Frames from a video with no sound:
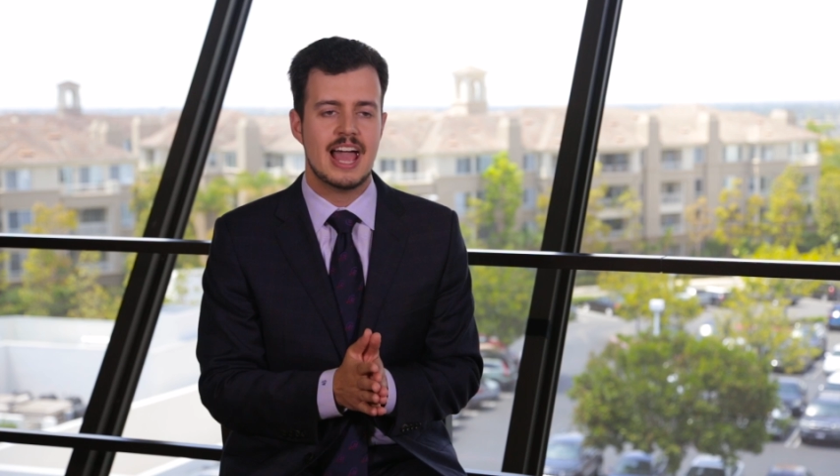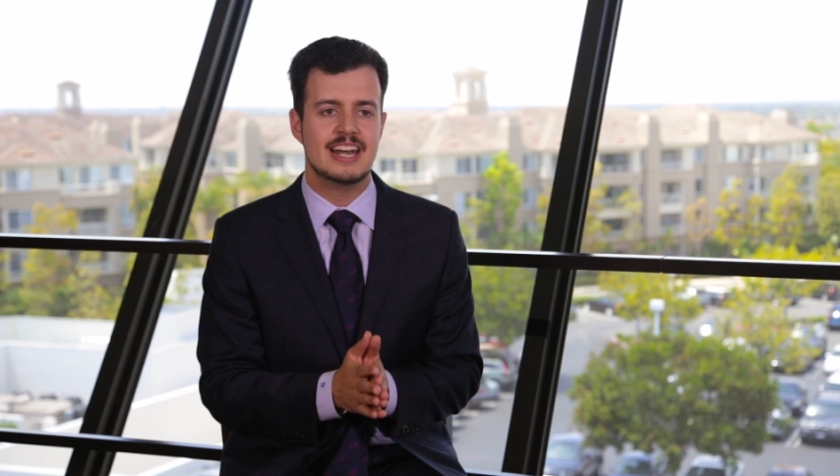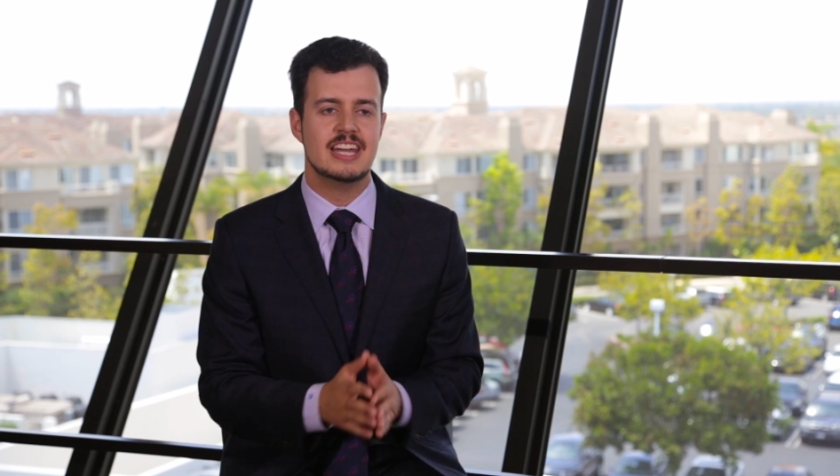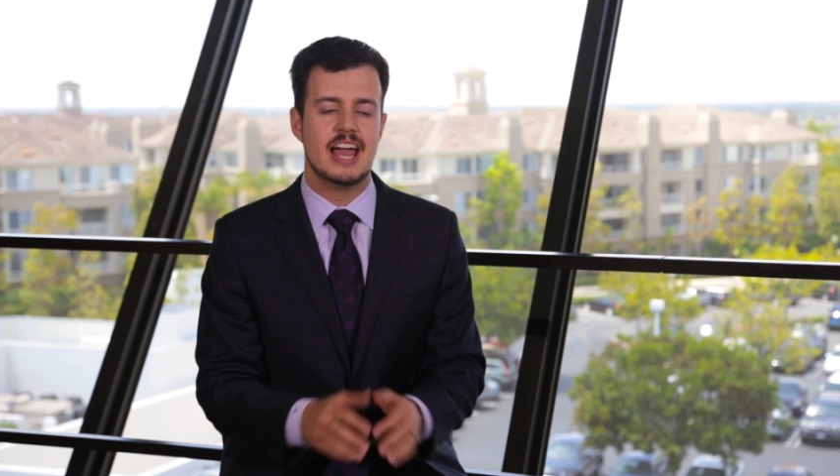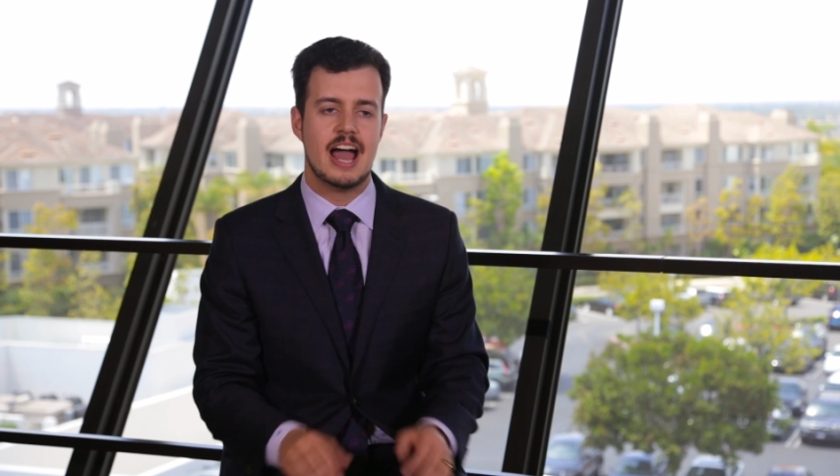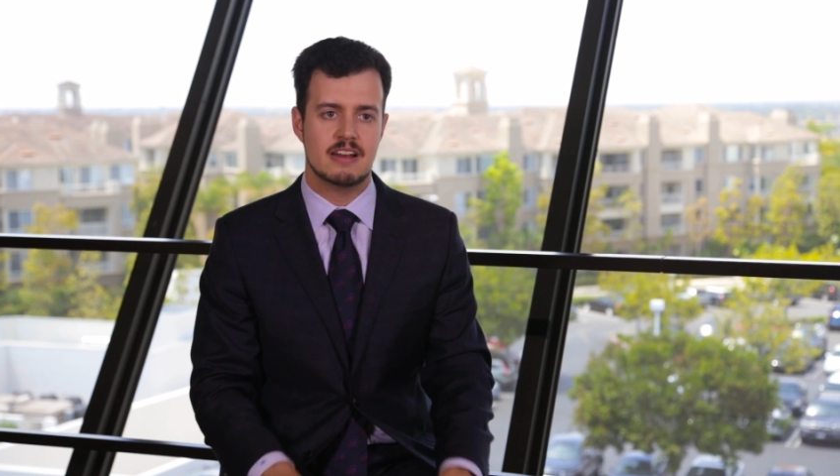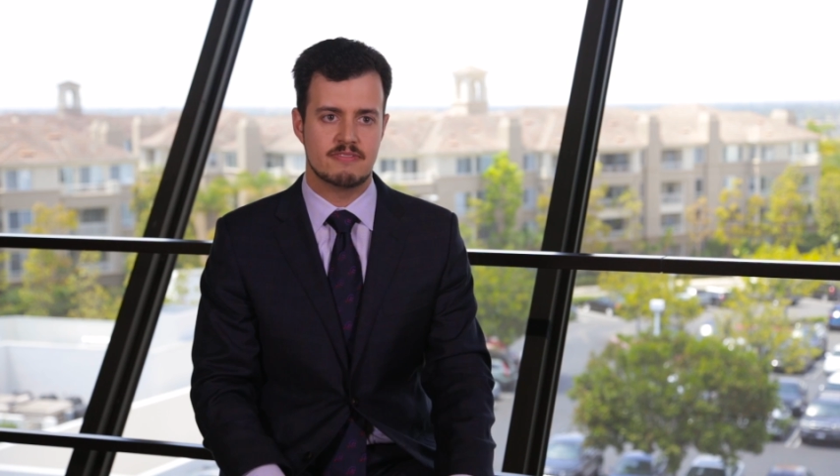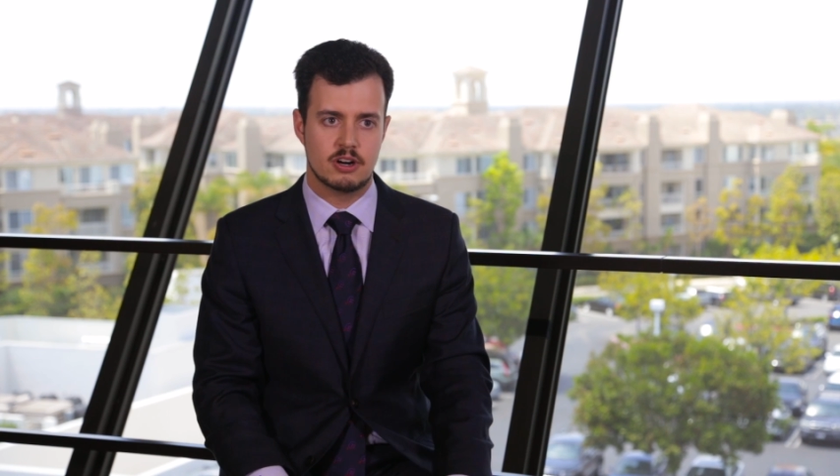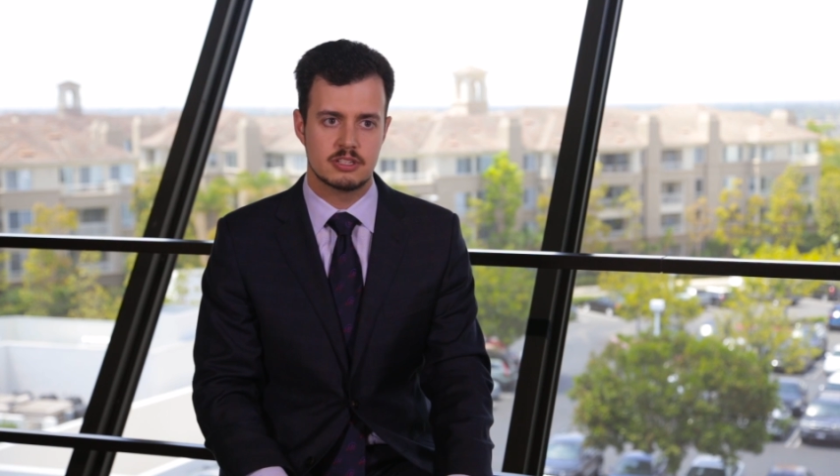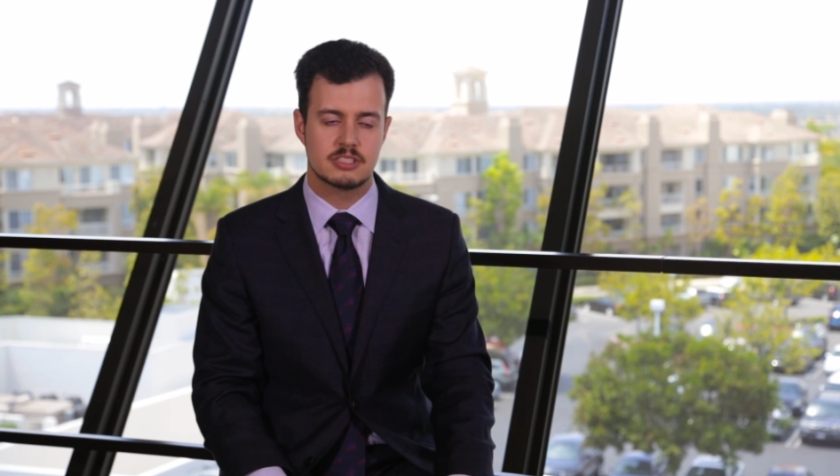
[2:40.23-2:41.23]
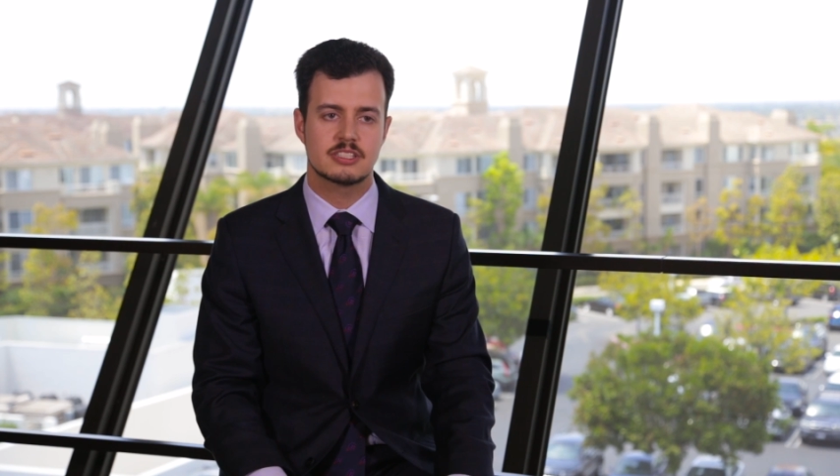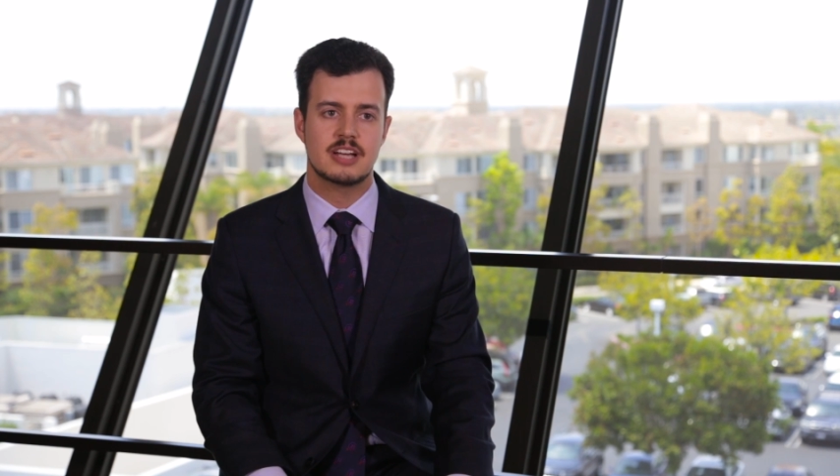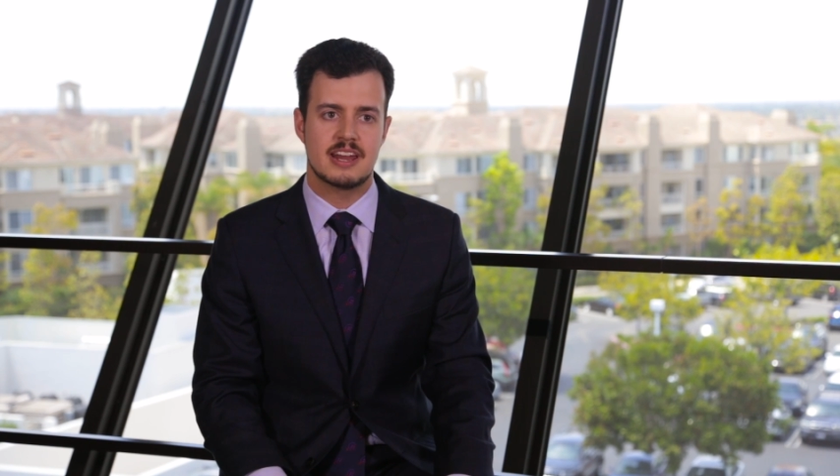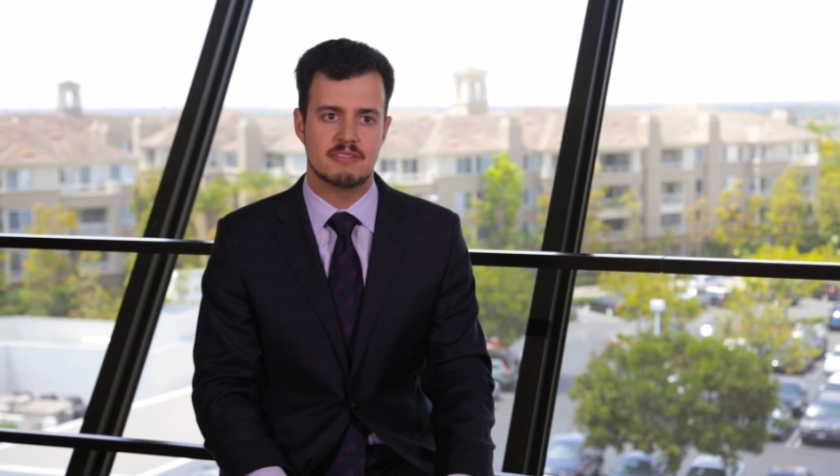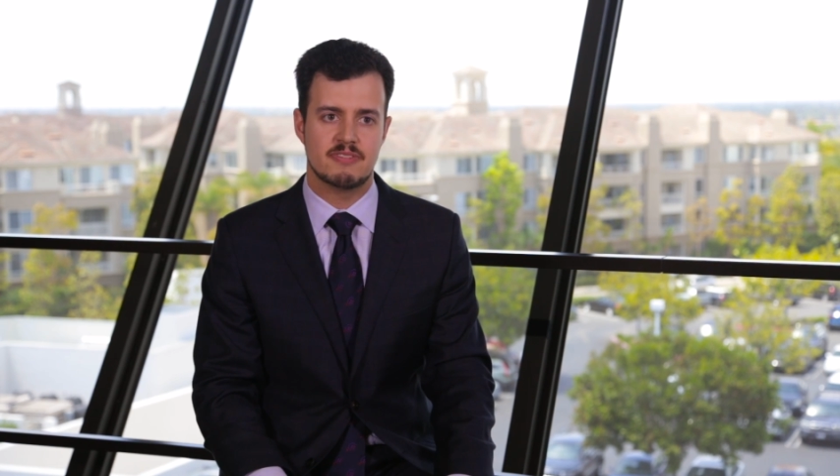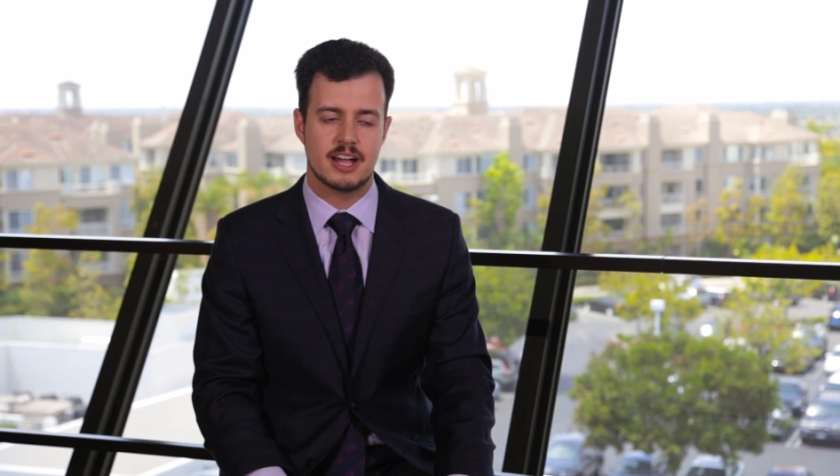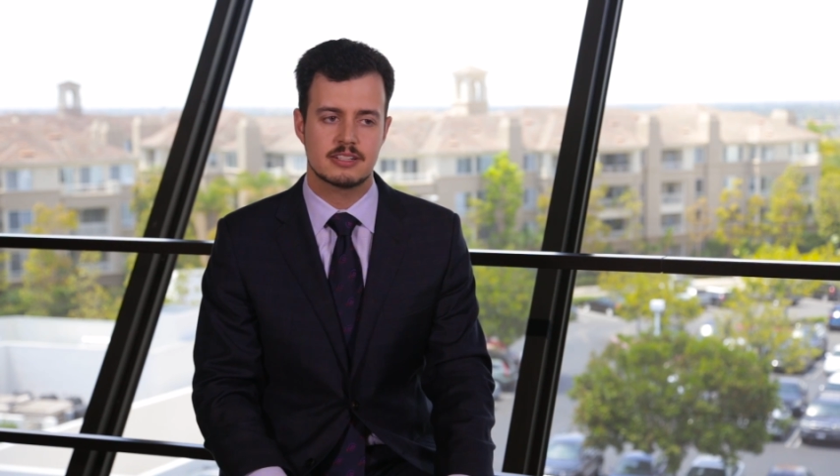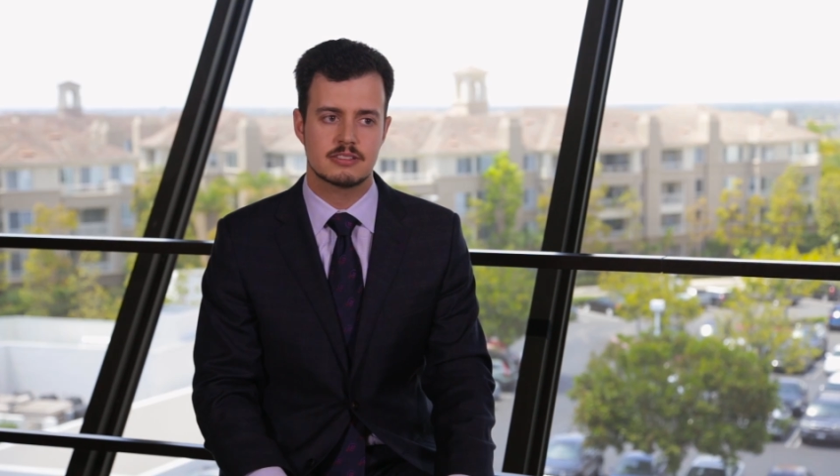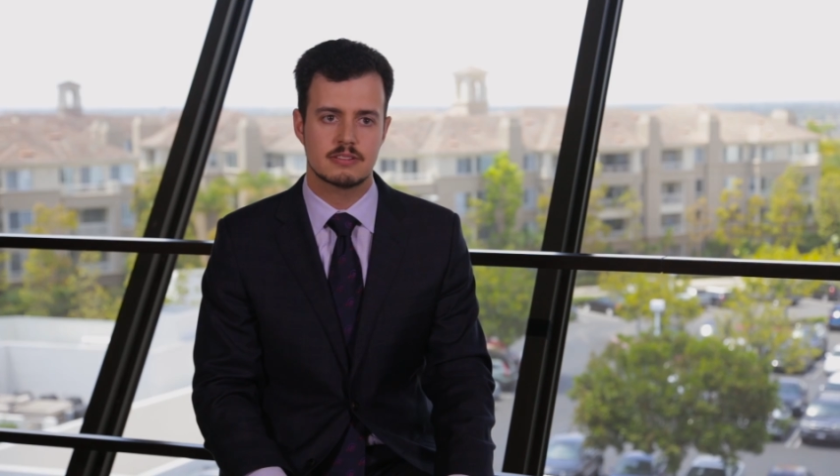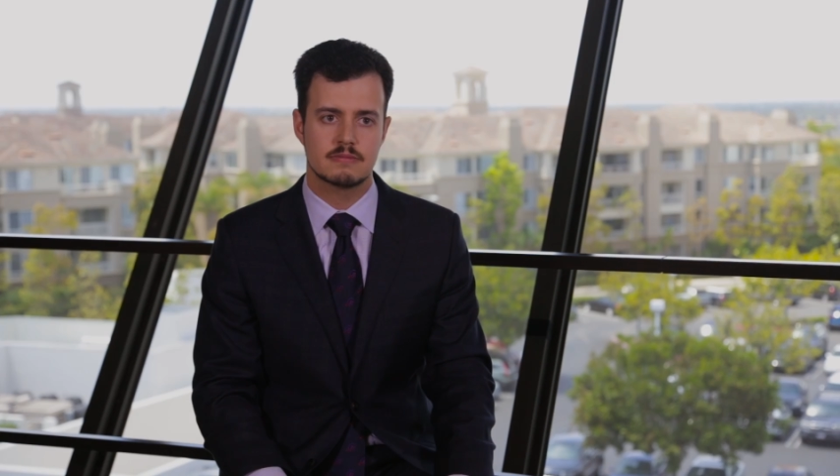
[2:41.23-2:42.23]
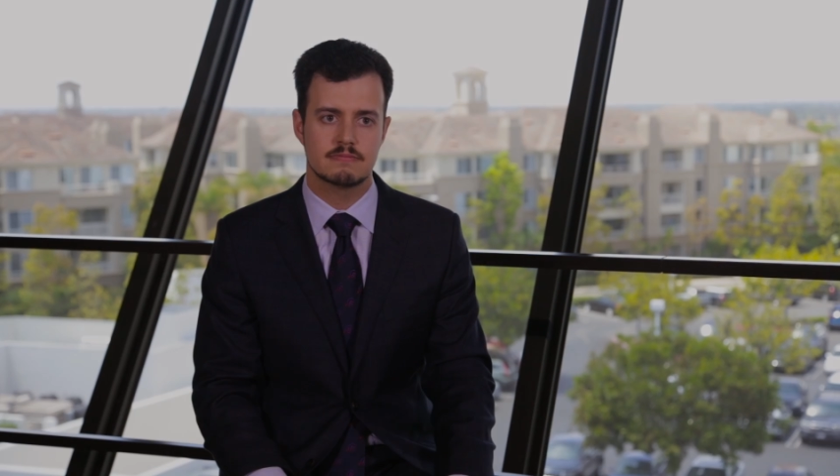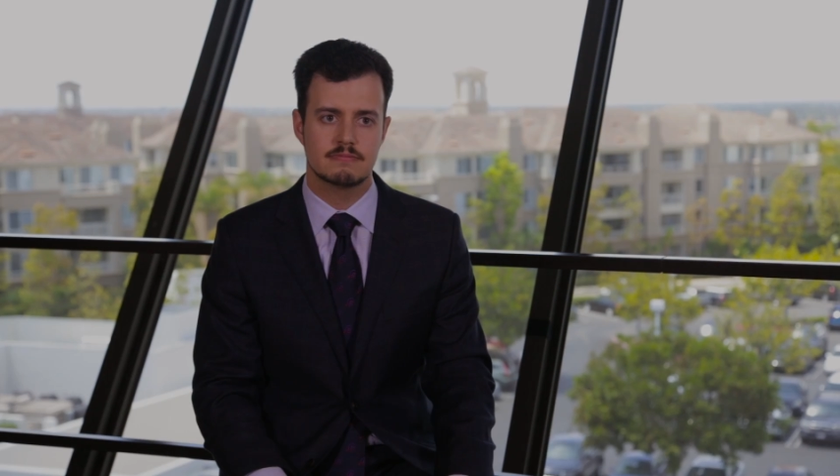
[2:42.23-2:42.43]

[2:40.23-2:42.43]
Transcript: any adverse side effects.